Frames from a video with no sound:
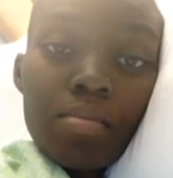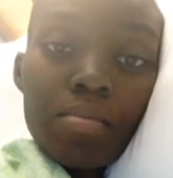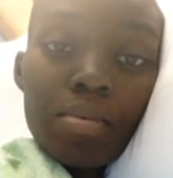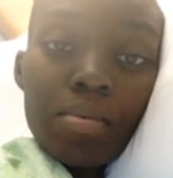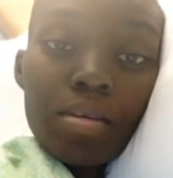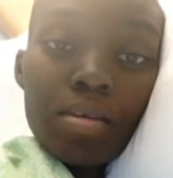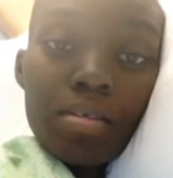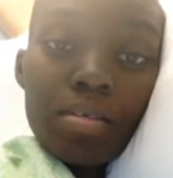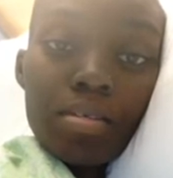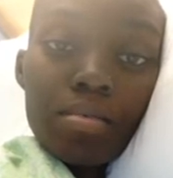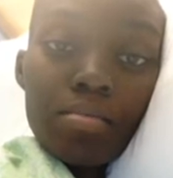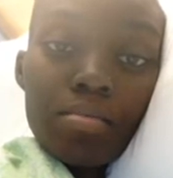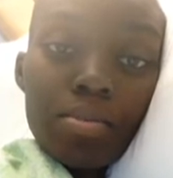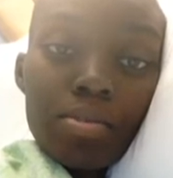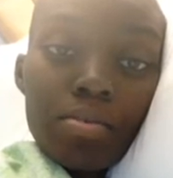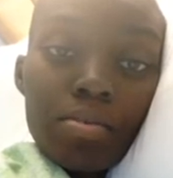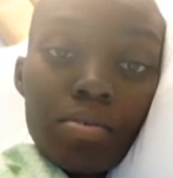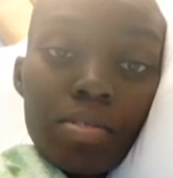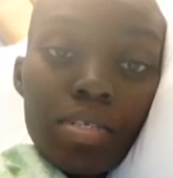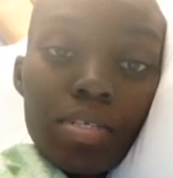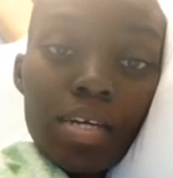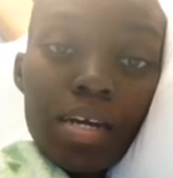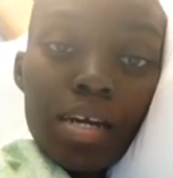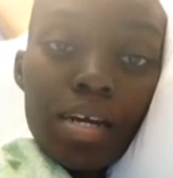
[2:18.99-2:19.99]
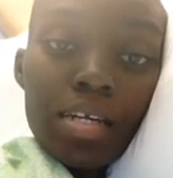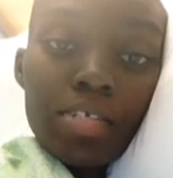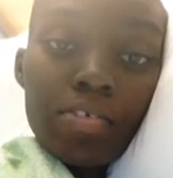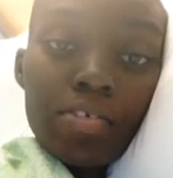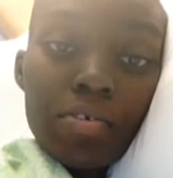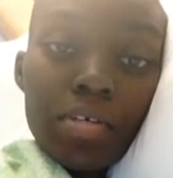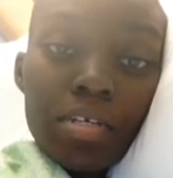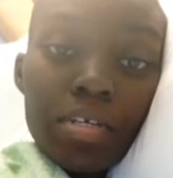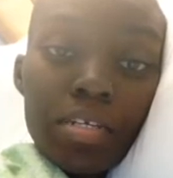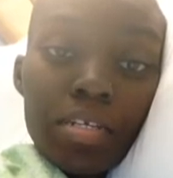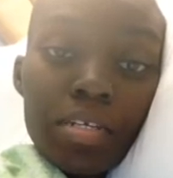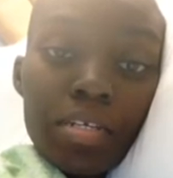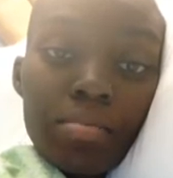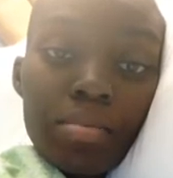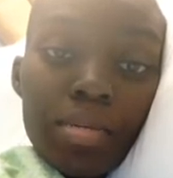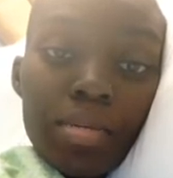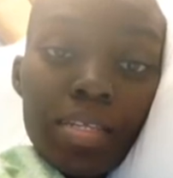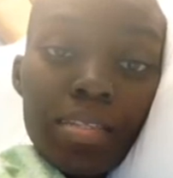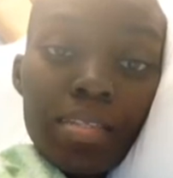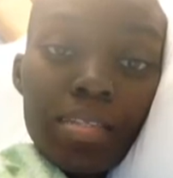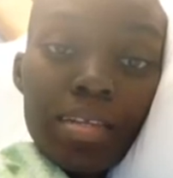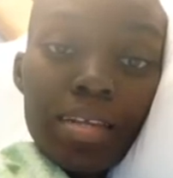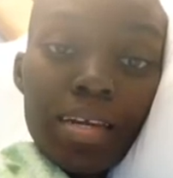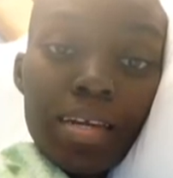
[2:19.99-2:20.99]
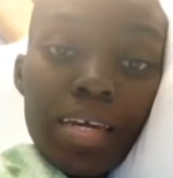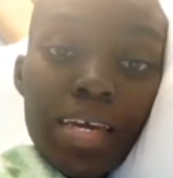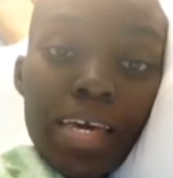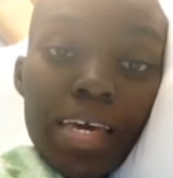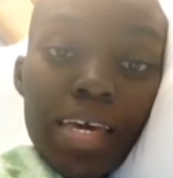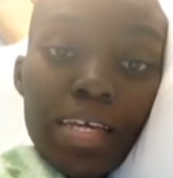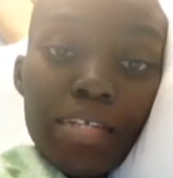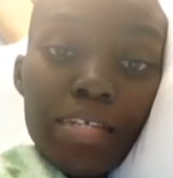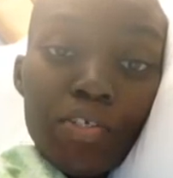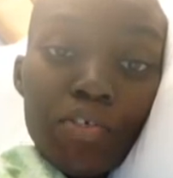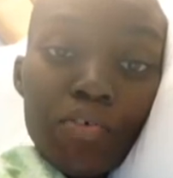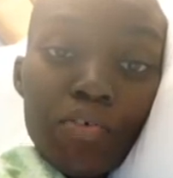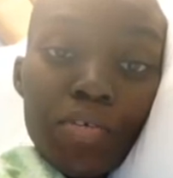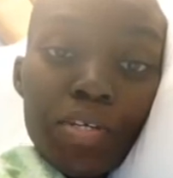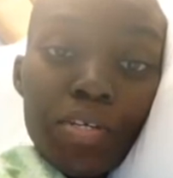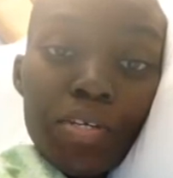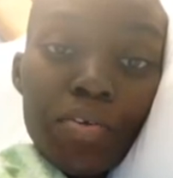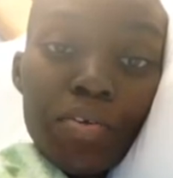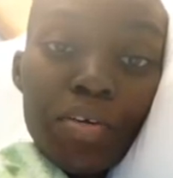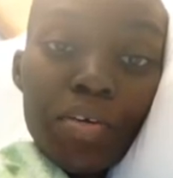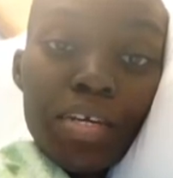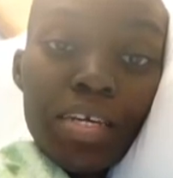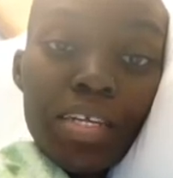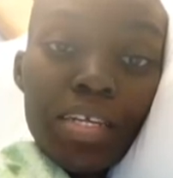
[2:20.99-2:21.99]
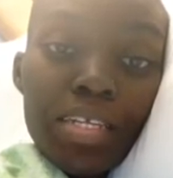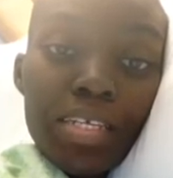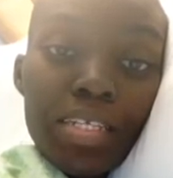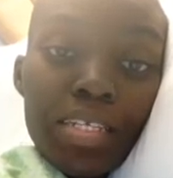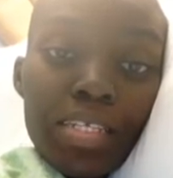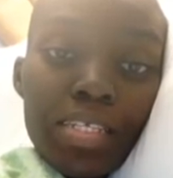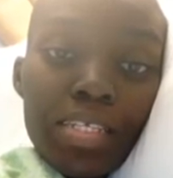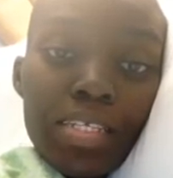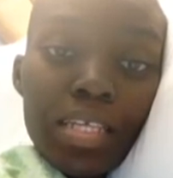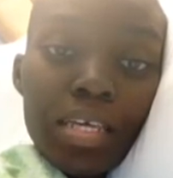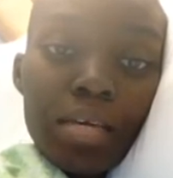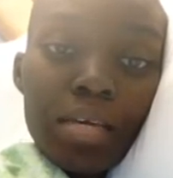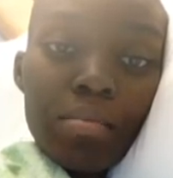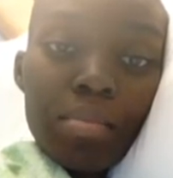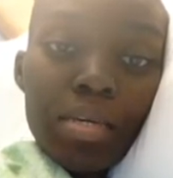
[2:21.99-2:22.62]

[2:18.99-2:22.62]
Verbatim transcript: because I'm so dehydrated, being that I can't drink or eat anything